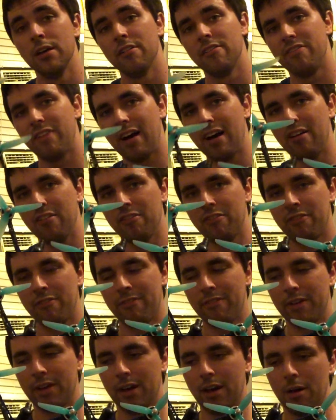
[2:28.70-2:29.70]
5.1
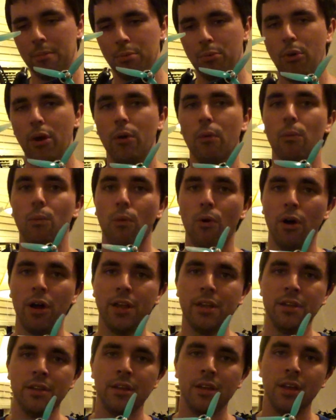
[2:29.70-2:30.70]

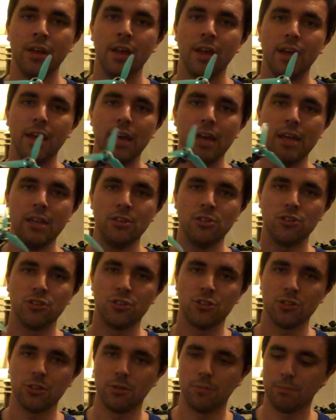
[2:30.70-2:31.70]
uh,
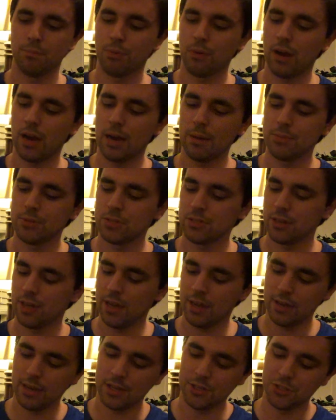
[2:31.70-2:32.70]
inch props.
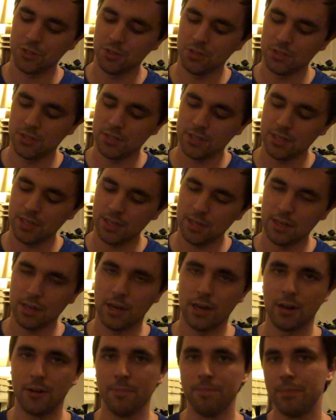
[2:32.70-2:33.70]
And as you can see,
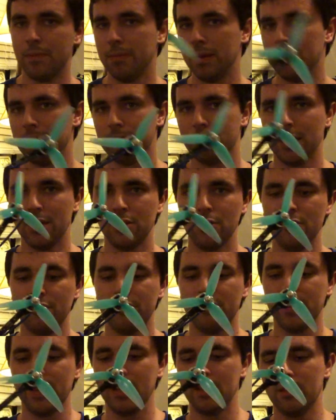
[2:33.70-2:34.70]
um, I mean, they do
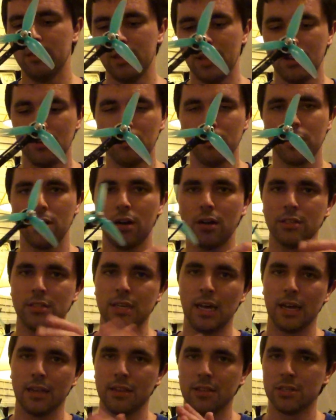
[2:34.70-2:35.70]
fit. They don't
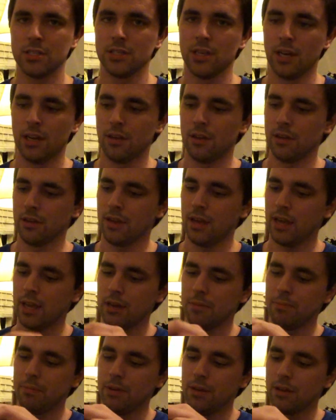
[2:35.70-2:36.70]
contact this nylon
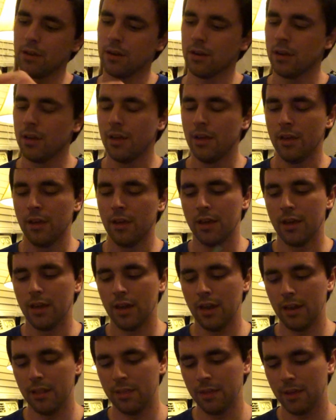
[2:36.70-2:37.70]
canopy or
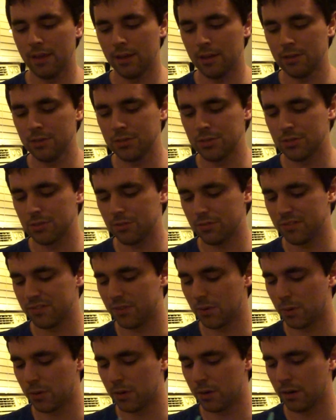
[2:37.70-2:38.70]
anything else
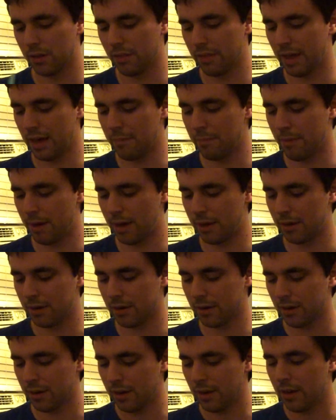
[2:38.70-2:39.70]
for that
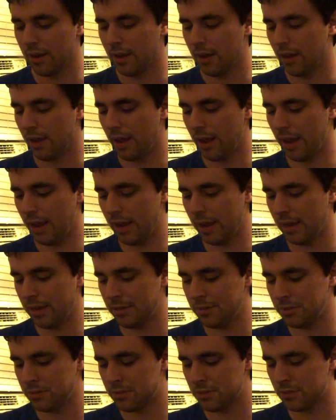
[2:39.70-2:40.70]
matter.
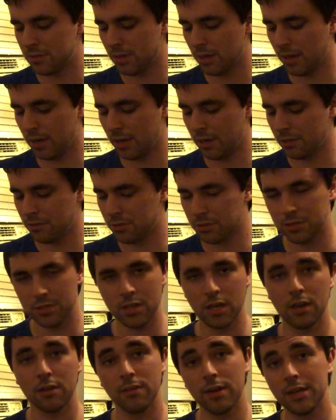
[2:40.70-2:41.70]
And uh,
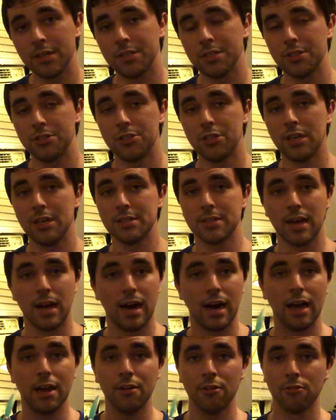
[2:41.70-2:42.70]
just cut right to the chase,
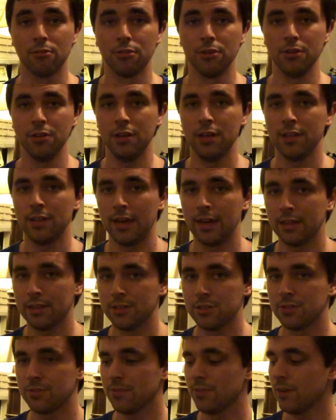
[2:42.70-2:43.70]
I really like
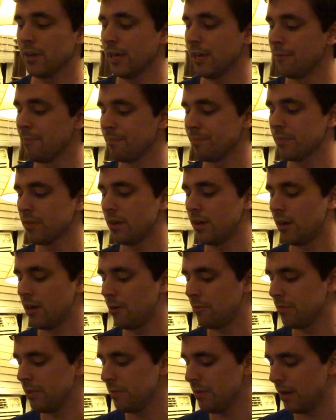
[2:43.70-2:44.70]
this frame.
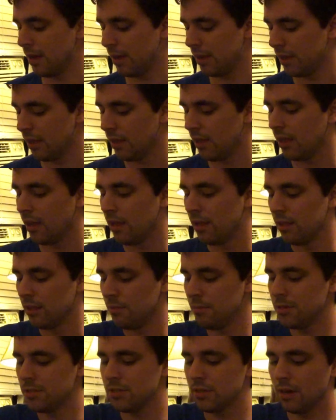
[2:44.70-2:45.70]
Uh, look,
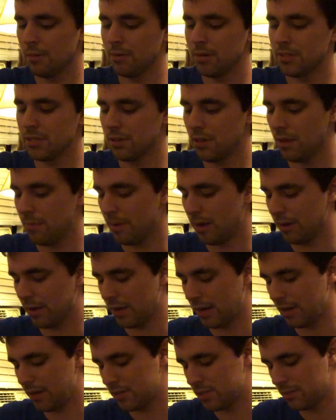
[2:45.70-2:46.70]
let me, I want to tell you about
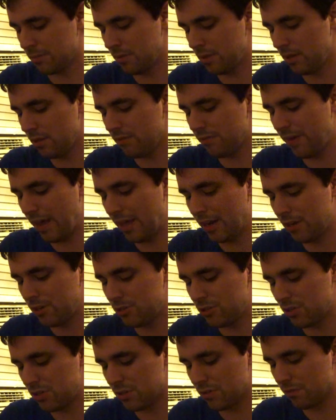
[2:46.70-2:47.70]
kind of some of the
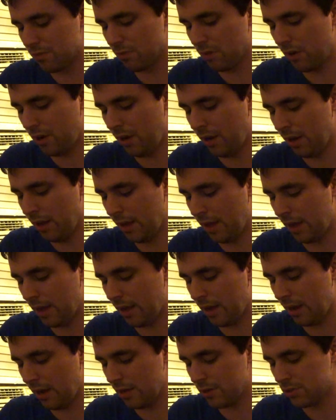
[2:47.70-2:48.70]
advantages of running
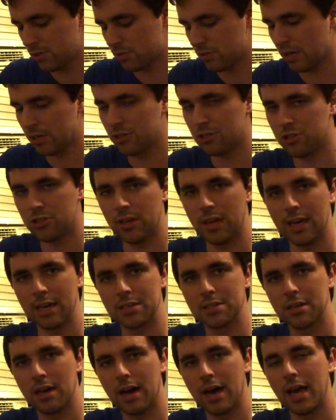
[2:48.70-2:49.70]
a Stretch
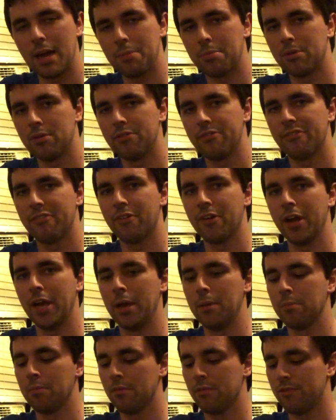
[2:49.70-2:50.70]
X hybrid
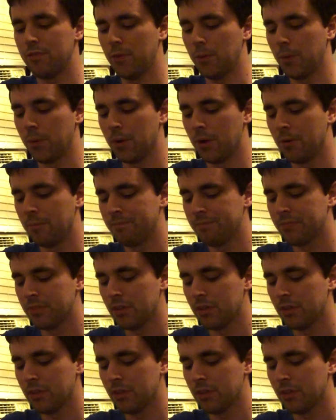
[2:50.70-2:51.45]
frame for